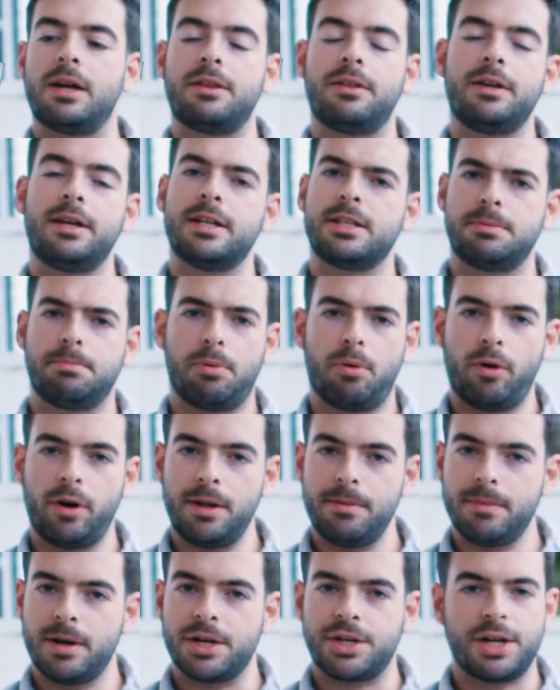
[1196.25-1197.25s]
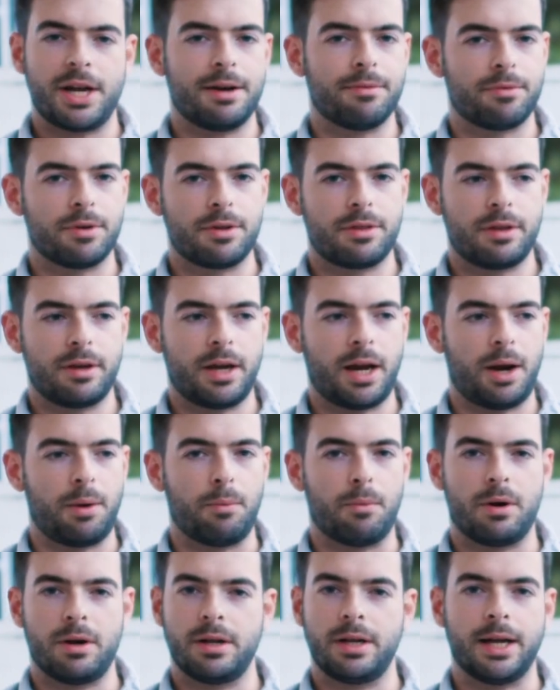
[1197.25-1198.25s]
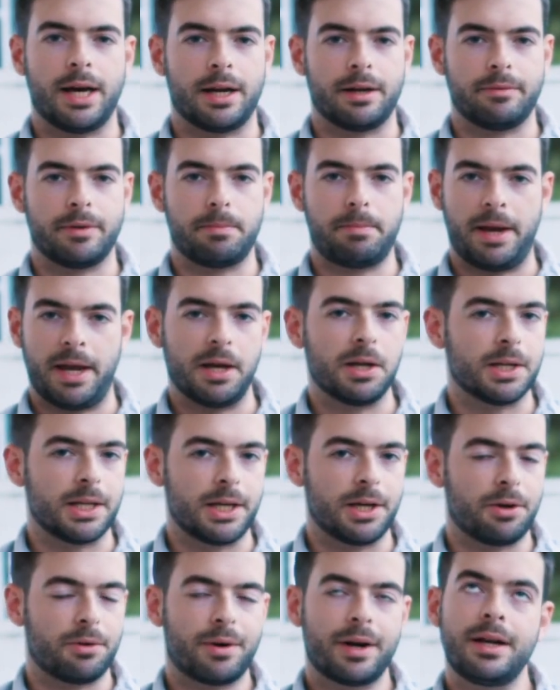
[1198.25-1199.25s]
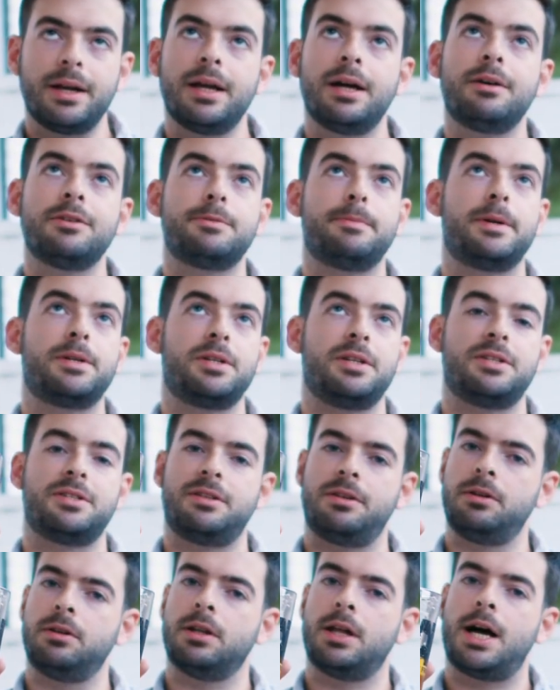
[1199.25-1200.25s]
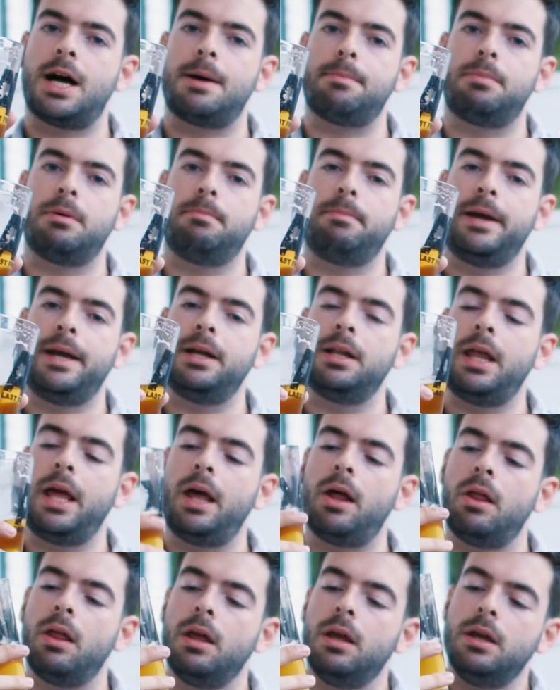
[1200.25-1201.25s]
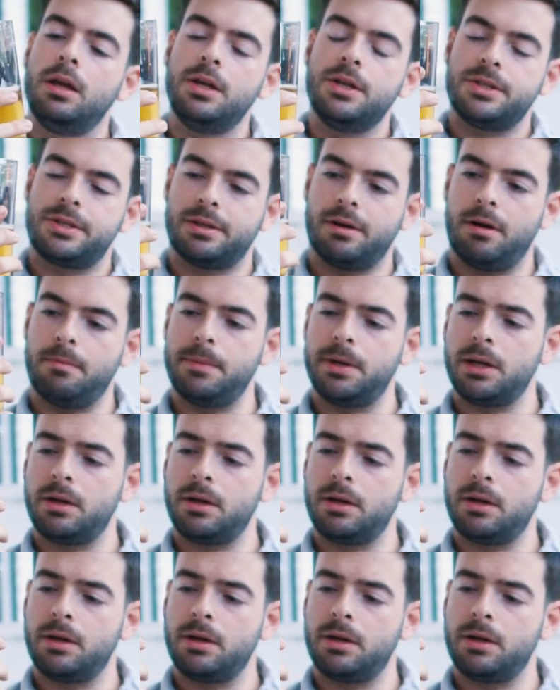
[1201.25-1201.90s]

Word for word: I think it's pretty much everything I wanted out of a pale ale right now, especially a single hop pale ale. So I'm